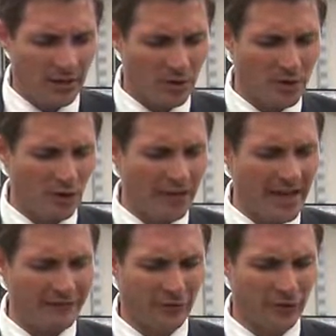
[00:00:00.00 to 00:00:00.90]
we're so
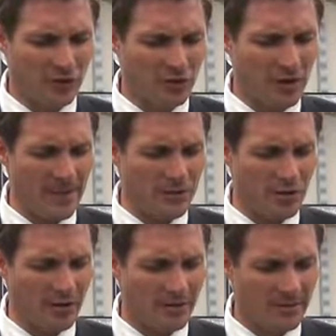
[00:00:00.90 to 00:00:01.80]
thankful for the
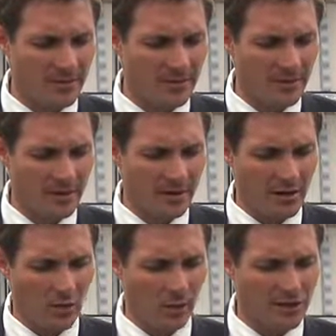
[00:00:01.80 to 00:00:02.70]
Scripture,
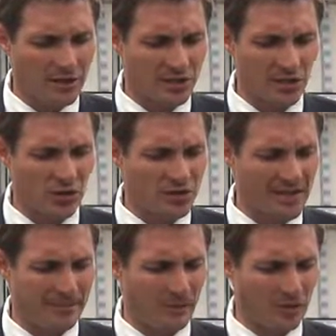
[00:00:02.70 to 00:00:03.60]
which is so
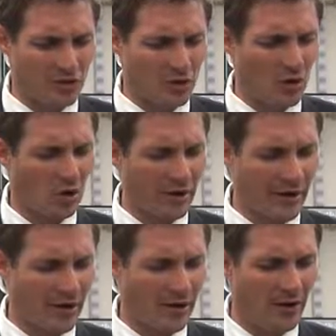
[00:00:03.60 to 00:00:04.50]
simple and so
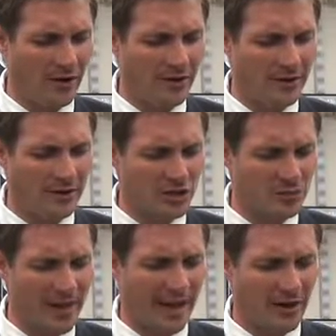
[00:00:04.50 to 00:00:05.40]
clear on
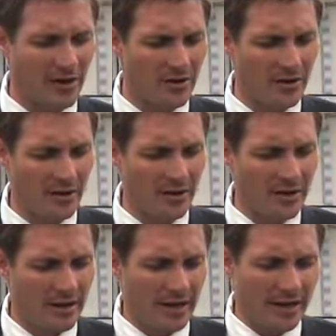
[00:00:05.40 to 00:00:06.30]
this matter.
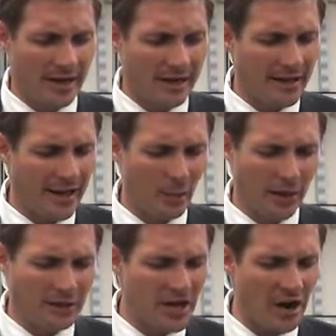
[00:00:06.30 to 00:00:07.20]
And God,
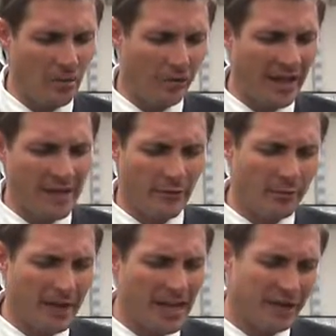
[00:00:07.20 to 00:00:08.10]
what a terrible thing it
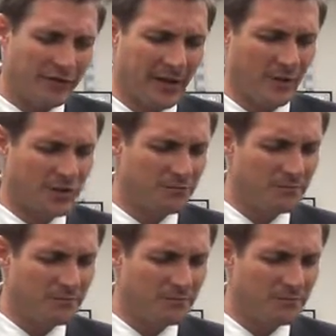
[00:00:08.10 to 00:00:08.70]
would be if there was